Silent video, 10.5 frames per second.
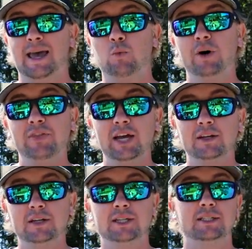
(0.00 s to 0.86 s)
And what
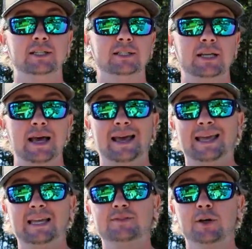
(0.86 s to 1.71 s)
that does is
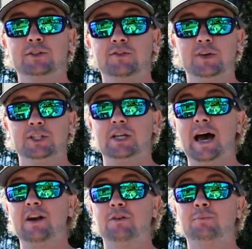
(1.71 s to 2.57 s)
it gives those fish
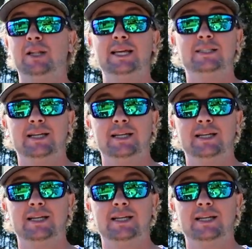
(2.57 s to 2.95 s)
kind of a place